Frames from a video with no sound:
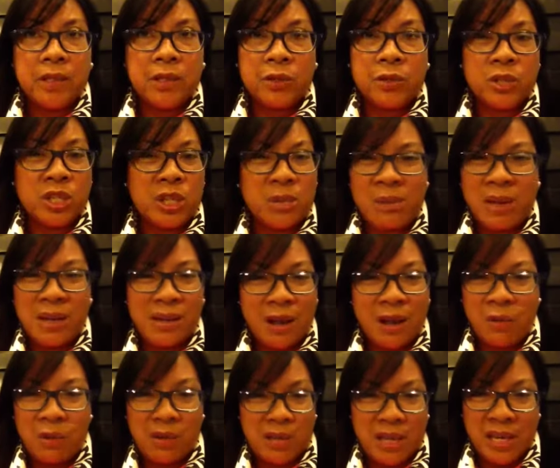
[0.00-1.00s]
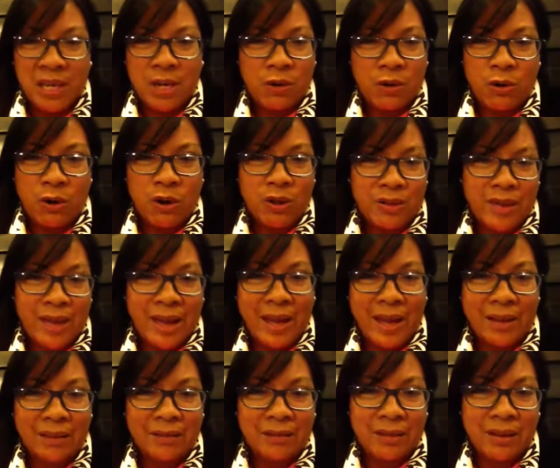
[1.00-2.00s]
she may not want to hear all
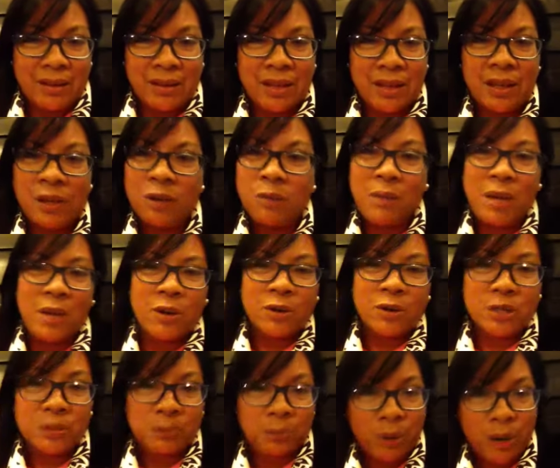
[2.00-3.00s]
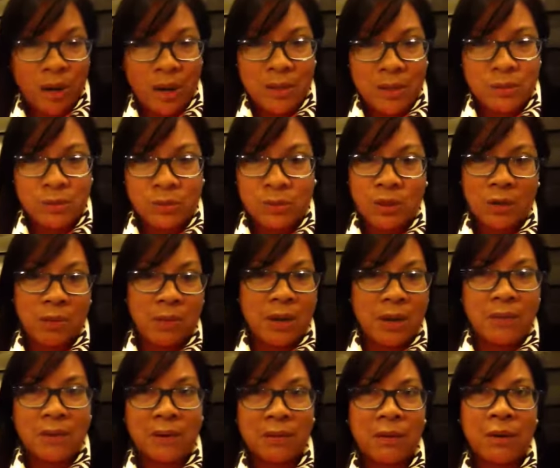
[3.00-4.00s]
that. And then it'll make her depressed, or it'll make
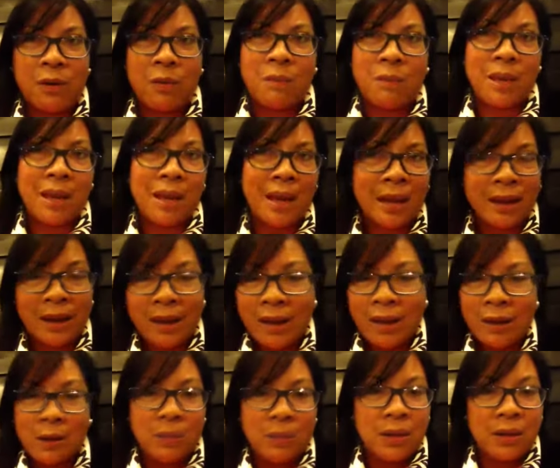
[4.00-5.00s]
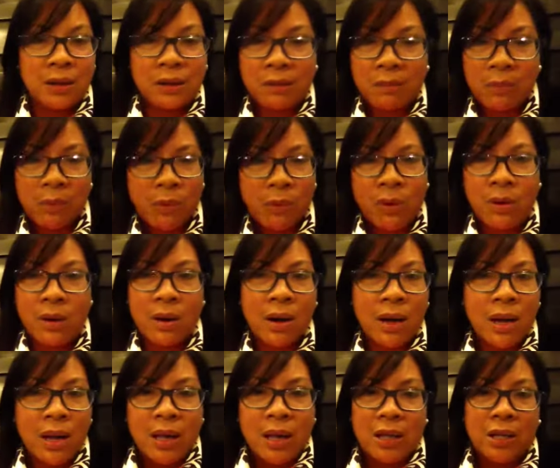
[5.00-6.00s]
her, oh man, I got to be here more,
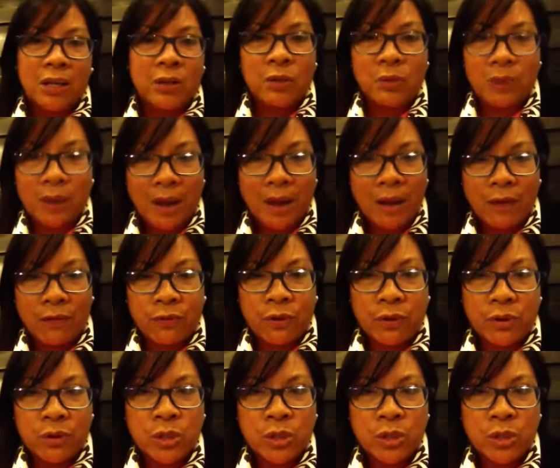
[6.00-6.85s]
whatever.